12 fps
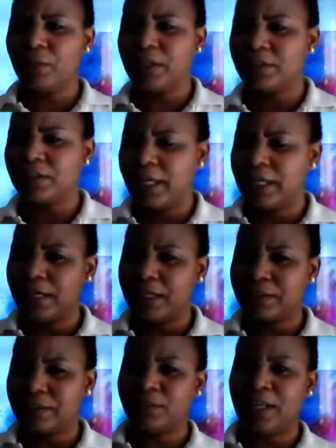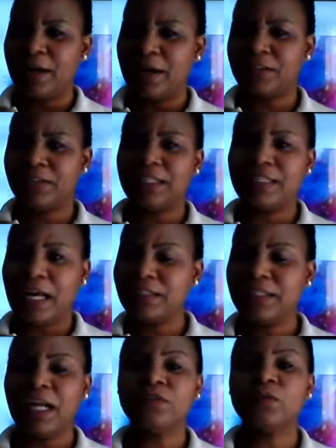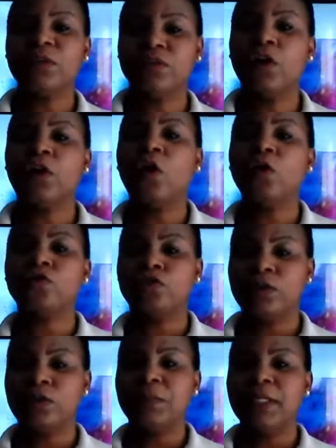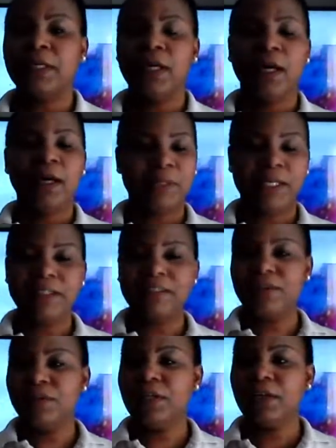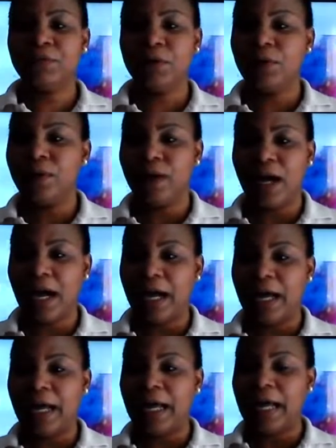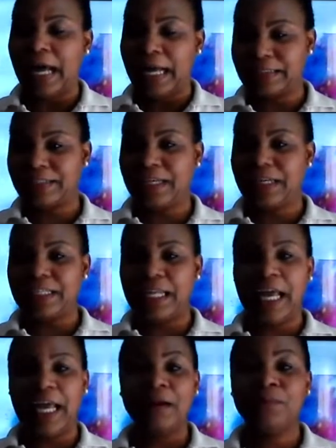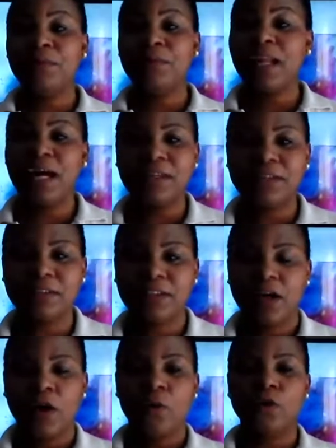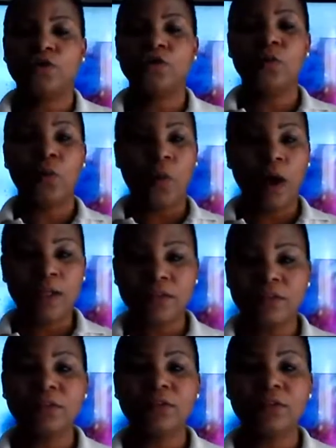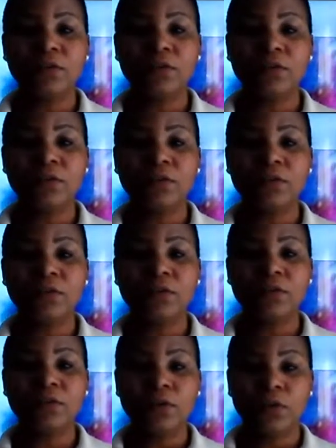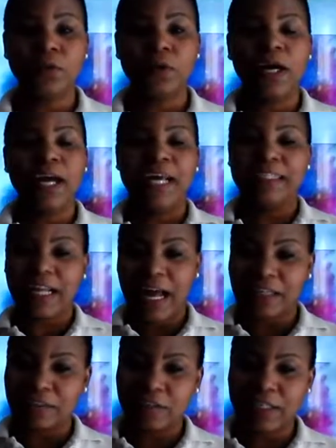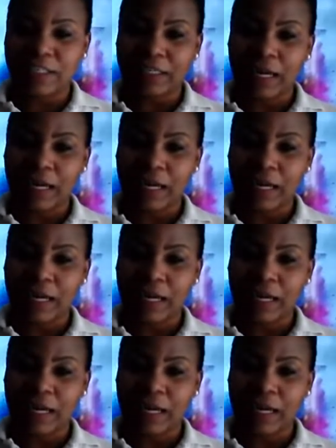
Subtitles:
And in fact, I want to take some time to say that that's what your goal should be. Because even if you're at an A plus, what you want to do is actually kind of